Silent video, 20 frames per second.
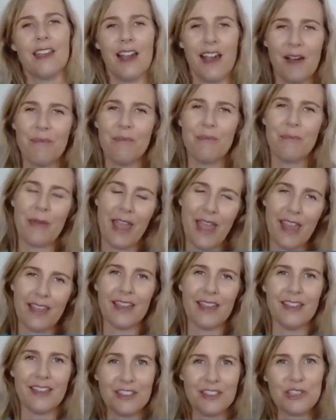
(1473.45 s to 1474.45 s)
come
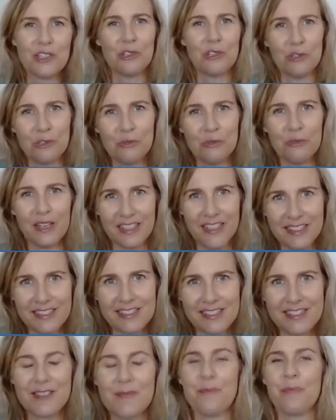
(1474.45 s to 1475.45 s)
back in 2
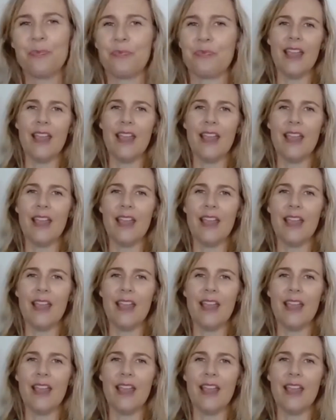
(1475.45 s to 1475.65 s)
weeks